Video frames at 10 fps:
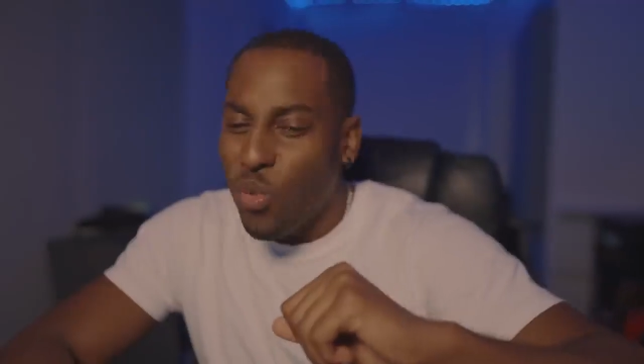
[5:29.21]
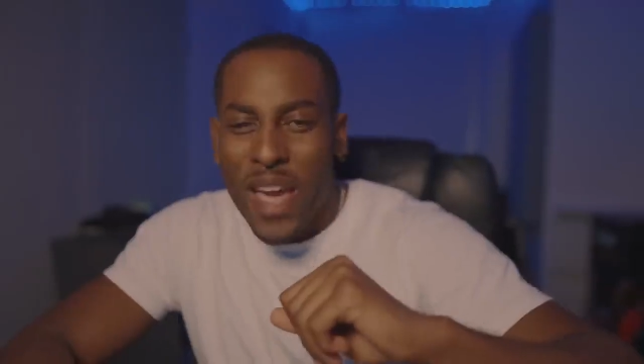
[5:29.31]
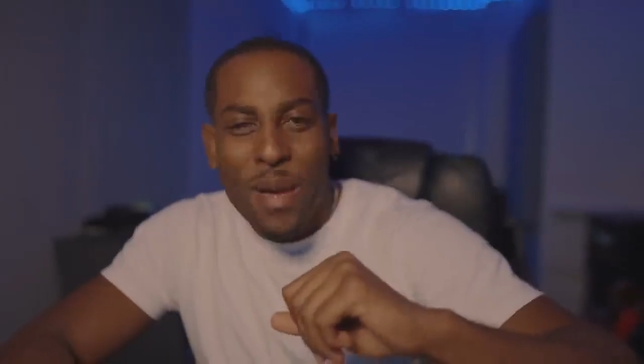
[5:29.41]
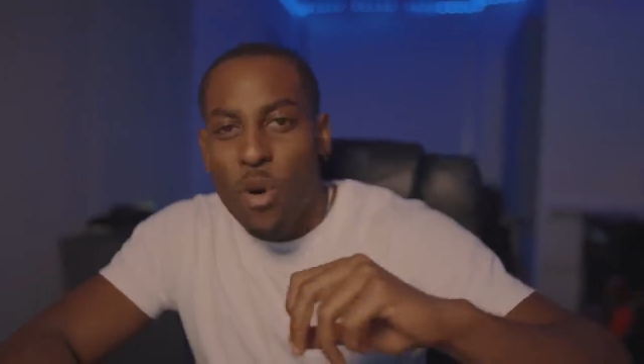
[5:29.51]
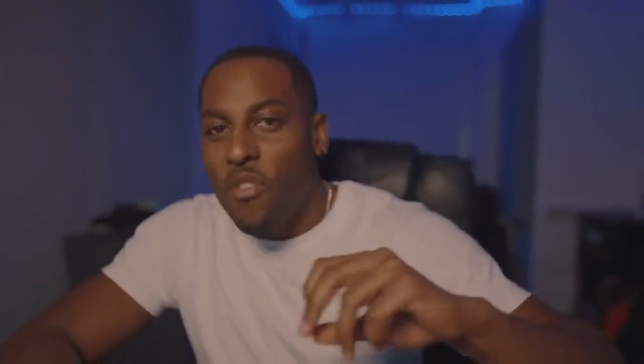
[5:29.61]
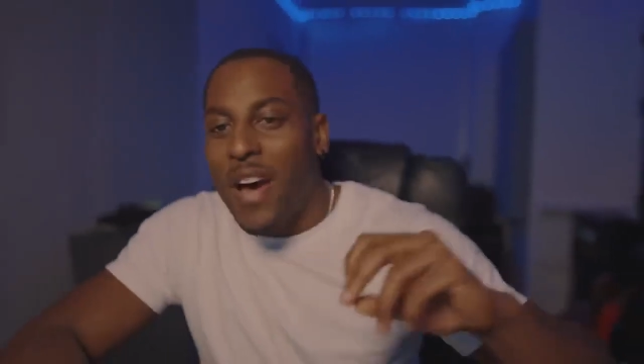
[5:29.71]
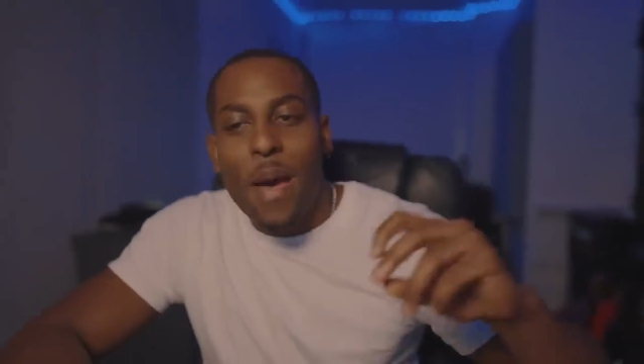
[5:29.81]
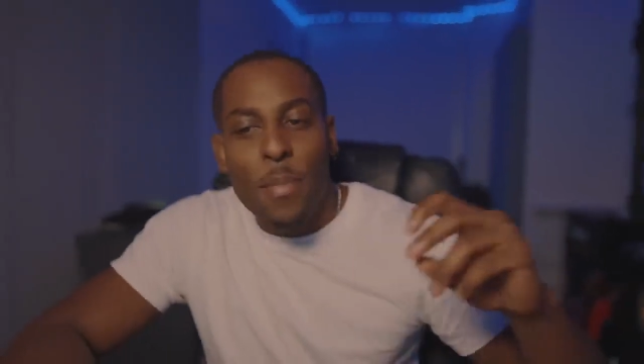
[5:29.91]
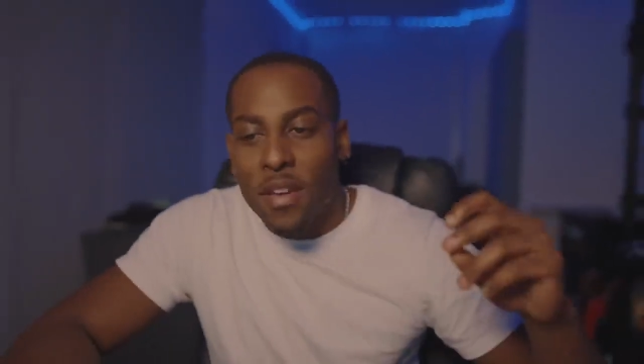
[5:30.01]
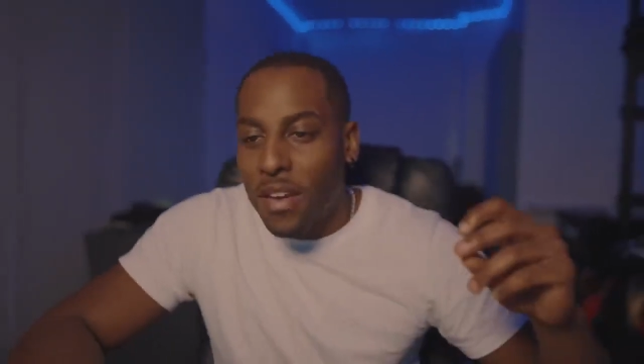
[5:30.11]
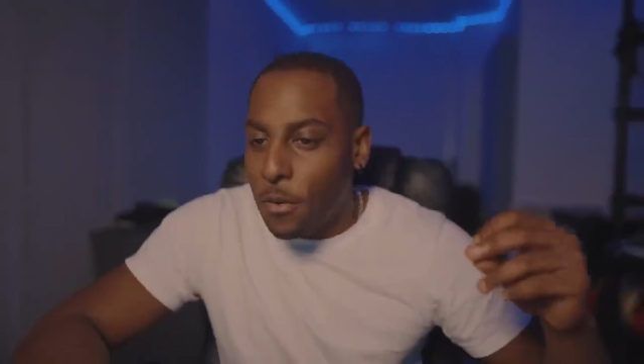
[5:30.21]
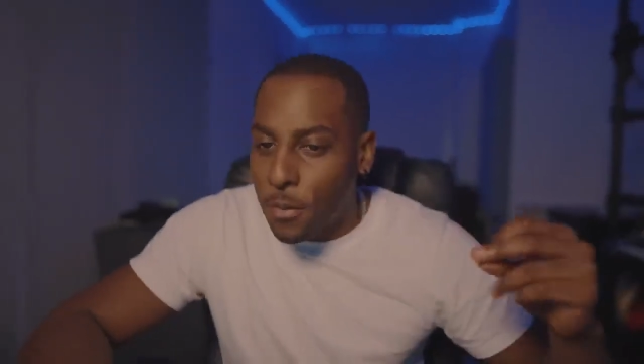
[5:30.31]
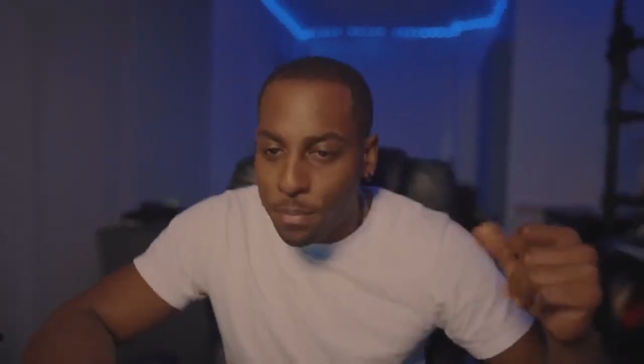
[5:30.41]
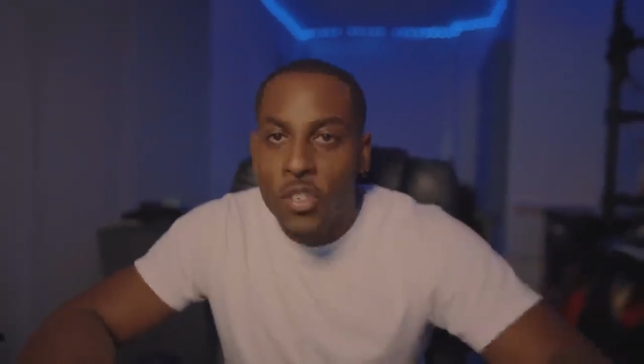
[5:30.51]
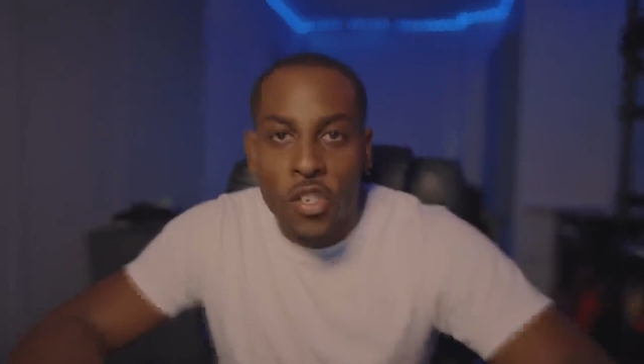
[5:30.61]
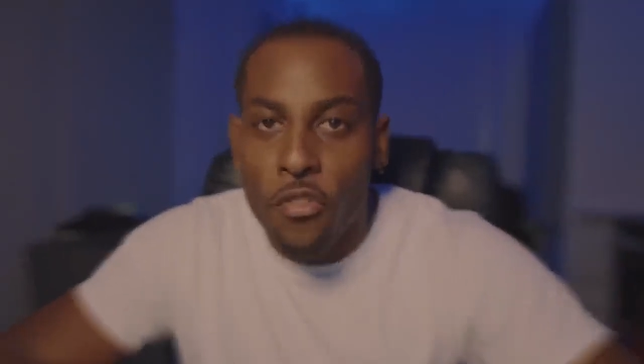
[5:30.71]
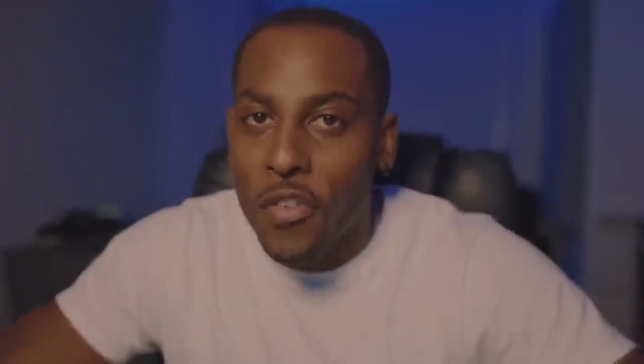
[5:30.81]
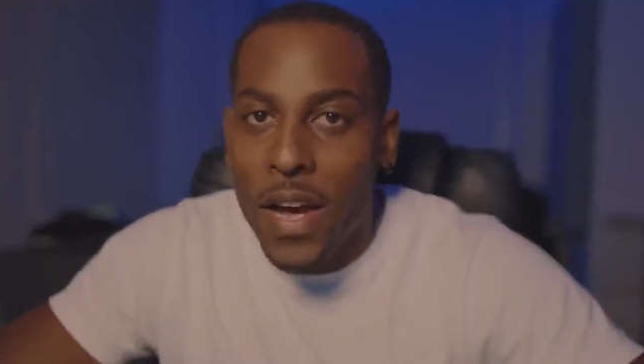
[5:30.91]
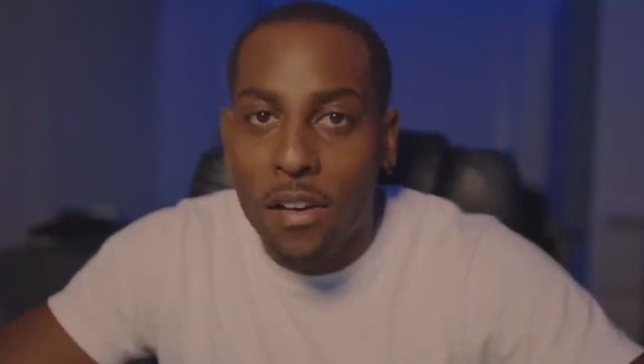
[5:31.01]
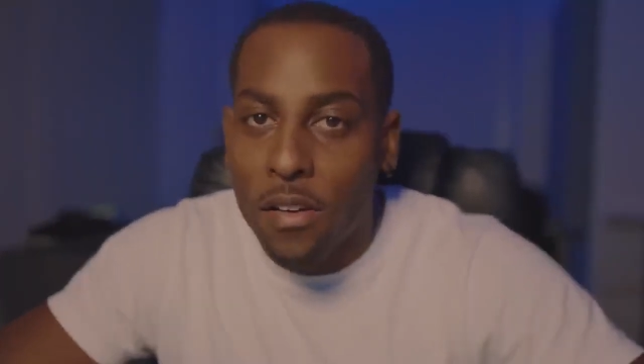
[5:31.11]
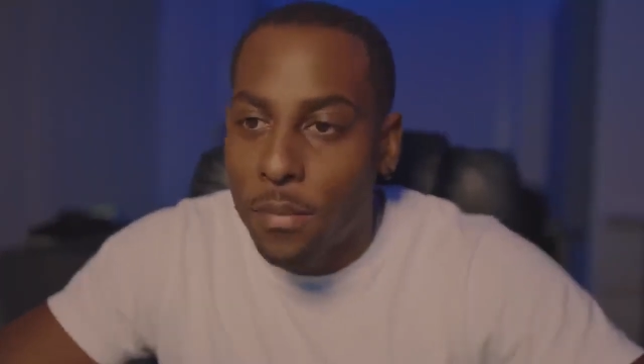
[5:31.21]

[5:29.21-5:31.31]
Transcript: Way more vibier now. So fire.